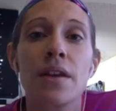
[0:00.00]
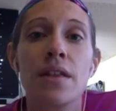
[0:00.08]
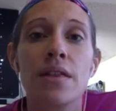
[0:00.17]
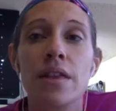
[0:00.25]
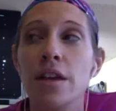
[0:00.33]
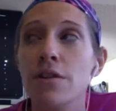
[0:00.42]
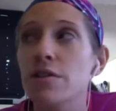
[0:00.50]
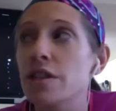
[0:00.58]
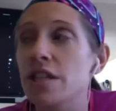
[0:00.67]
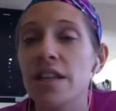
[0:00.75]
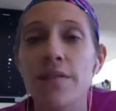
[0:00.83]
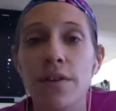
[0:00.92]
then you'll
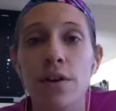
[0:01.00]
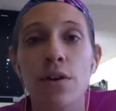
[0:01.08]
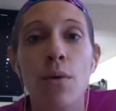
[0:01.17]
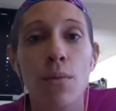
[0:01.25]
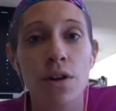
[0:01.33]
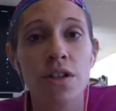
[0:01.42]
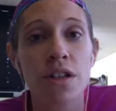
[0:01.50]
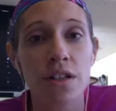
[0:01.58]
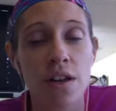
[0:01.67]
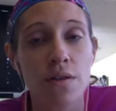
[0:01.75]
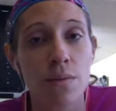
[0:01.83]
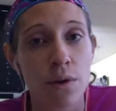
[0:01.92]
just even grow more
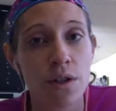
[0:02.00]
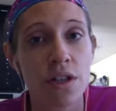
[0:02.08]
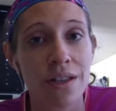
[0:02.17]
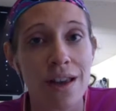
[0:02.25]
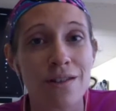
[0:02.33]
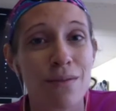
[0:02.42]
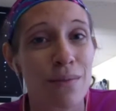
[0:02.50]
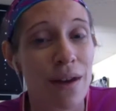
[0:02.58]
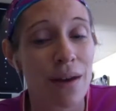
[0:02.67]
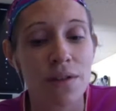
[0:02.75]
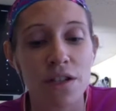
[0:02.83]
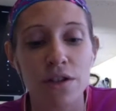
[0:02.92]
successful and be
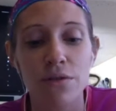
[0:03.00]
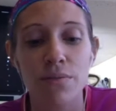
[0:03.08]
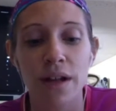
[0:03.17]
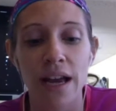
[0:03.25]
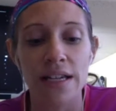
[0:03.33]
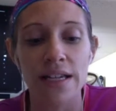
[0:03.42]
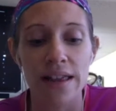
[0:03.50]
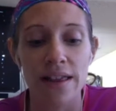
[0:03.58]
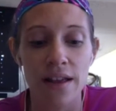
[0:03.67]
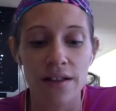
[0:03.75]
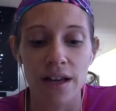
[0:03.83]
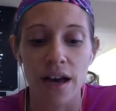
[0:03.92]
able to duplicate
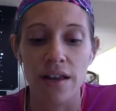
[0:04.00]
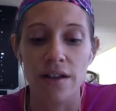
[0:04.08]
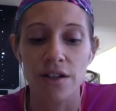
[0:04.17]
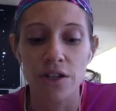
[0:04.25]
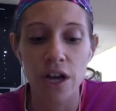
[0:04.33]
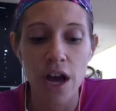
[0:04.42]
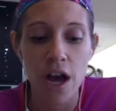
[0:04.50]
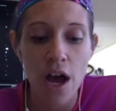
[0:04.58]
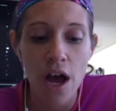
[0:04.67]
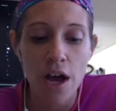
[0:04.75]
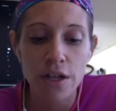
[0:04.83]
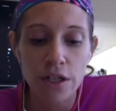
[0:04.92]
to others.
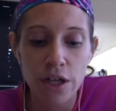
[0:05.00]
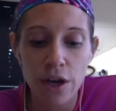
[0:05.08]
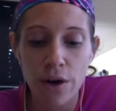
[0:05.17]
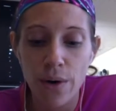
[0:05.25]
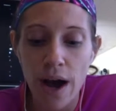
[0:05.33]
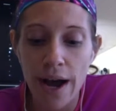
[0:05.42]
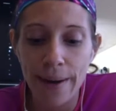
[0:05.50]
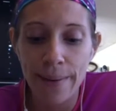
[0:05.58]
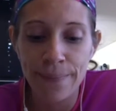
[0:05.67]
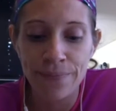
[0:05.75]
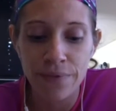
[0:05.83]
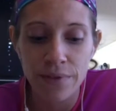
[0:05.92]
So
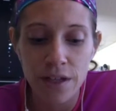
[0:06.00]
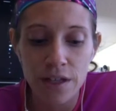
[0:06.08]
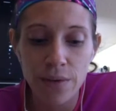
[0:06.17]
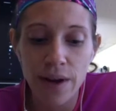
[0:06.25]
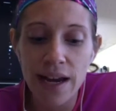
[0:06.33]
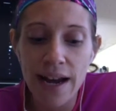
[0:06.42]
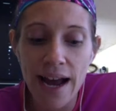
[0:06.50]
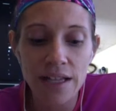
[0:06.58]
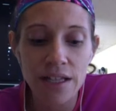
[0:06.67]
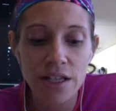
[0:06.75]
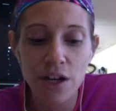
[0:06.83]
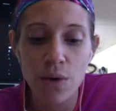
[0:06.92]
he had
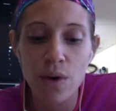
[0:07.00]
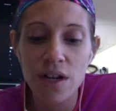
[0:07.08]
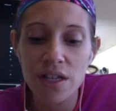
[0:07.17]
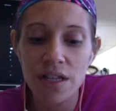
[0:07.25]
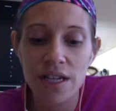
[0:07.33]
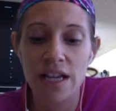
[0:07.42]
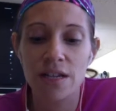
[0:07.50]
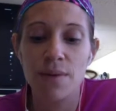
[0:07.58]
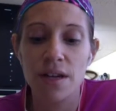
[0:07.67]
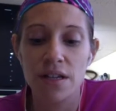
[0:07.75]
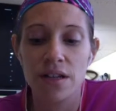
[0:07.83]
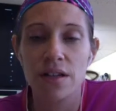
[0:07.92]
asked, what does it take to
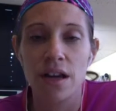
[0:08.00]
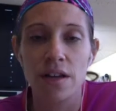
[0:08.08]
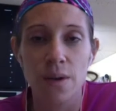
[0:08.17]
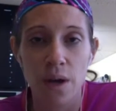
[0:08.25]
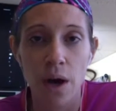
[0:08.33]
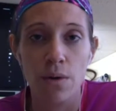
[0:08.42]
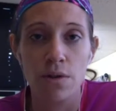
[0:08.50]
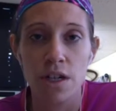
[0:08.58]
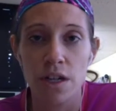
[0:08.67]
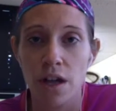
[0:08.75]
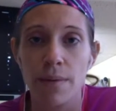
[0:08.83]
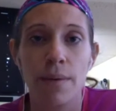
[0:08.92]
be a successful coach?
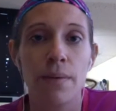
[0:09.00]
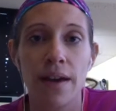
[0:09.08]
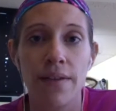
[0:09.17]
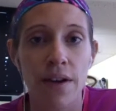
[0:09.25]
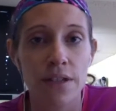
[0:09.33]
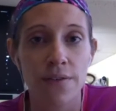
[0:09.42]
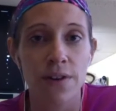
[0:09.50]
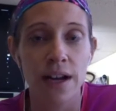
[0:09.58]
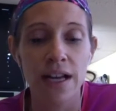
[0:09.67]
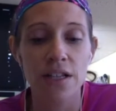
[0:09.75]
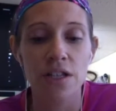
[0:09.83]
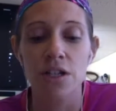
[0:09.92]
And a lot of people gave out different
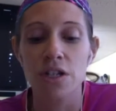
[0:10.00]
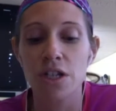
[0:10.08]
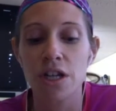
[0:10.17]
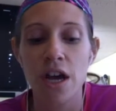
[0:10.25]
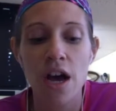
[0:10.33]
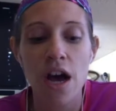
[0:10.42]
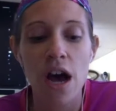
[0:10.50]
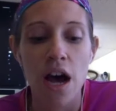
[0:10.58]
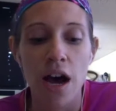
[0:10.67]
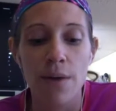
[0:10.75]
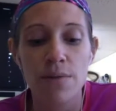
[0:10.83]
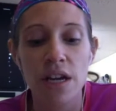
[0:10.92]
answers.
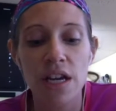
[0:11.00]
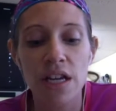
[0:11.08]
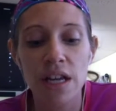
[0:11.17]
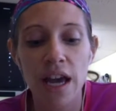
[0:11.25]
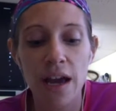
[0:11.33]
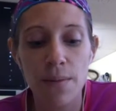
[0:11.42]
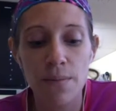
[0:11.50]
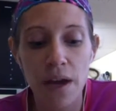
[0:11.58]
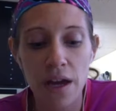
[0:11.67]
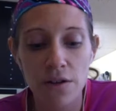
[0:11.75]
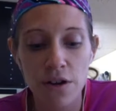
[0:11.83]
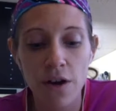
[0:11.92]
And
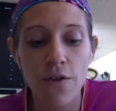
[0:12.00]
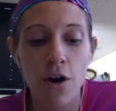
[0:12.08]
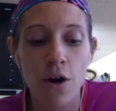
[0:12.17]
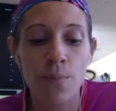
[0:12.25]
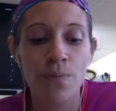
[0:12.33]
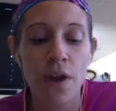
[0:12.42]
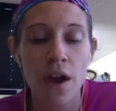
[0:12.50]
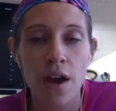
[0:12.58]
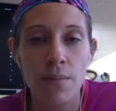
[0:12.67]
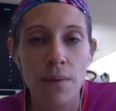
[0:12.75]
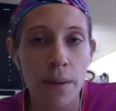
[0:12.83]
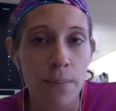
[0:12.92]
he drove home
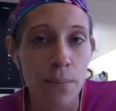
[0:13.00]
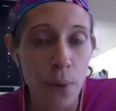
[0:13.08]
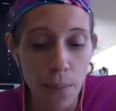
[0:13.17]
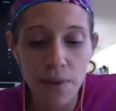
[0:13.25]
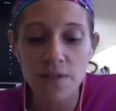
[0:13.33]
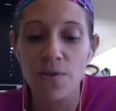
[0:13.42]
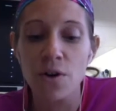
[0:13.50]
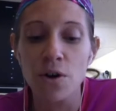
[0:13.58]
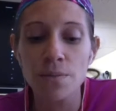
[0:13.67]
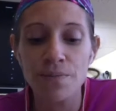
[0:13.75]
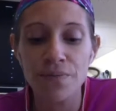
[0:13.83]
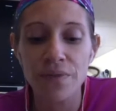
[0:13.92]
being
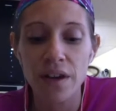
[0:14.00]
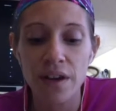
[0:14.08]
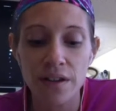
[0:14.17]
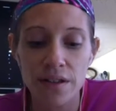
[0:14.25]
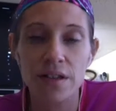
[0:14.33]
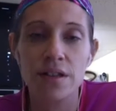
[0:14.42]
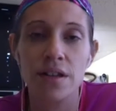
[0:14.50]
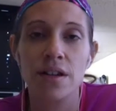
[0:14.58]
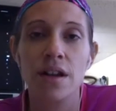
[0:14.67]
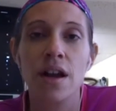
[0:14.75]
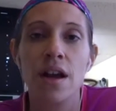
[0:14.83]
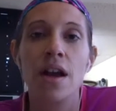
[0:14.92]
purposeful,
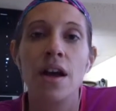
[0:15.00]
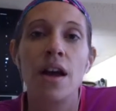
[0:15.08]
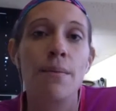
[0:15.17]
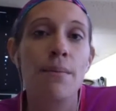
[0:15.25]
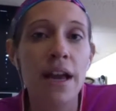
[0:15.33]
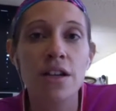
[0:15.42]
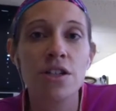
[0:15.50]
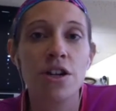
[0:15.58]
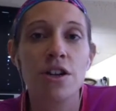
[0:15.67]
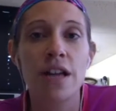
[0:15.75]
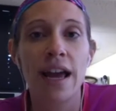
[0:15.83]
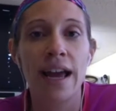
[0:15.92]
consistent, and making sure
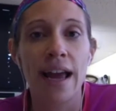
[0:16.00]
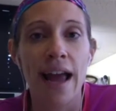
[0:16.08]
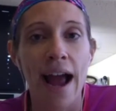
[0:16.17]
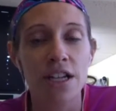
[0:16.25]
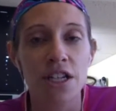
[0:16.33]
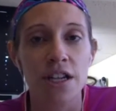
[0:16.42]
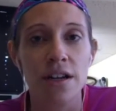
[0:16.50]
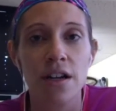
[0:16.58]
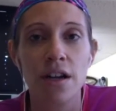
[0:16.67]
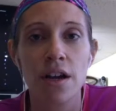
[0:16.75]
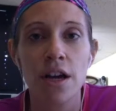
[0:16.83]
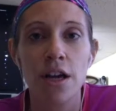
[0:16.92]
you're taking action.
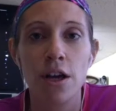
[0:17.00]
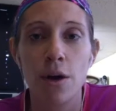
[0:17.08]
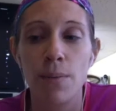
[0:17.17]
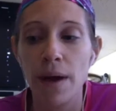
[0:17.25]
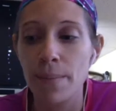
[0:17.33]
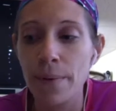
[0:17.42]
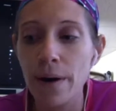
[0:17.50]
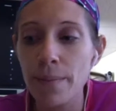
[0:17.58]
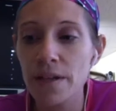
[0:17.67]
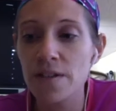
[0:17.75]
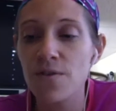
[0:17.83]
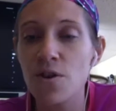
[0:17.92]
Being
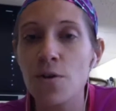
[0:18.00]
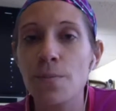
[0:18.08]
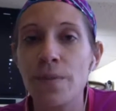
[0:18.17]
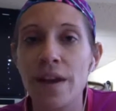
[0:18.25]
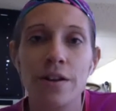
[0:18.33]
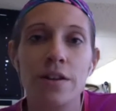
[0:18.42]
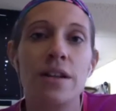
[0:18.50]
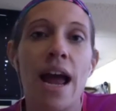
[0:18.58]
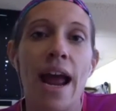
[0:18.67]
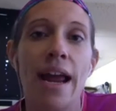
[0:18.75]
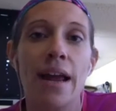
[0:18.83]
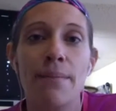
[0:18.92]
purposeful in your
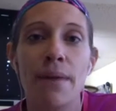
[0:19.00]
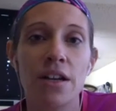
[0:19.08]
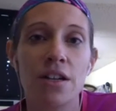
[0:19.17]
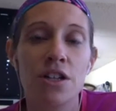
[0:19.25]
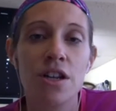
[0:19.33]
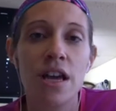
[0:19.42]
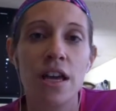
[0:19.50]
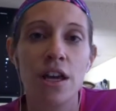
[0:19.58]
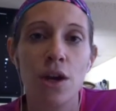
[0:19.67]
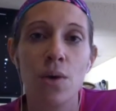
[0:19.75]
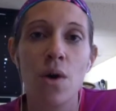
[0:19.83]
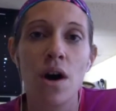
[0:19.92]
day, making sure that
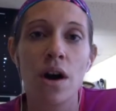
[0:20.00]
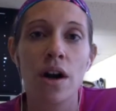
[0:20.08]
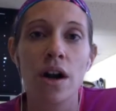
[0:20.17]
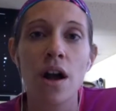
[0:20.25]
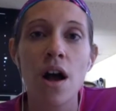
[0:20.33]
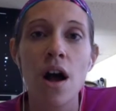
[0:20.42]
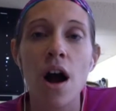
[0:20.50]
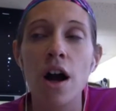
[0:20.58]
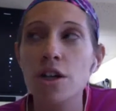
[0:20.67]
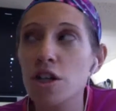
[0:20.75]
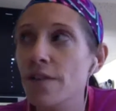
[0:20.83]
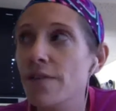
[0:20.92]
you are
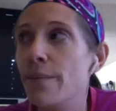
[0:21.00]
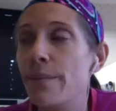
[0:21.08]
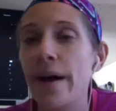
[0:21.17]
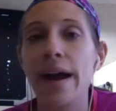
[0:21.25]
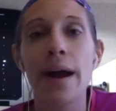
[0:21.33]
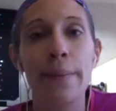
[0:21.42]
driven by a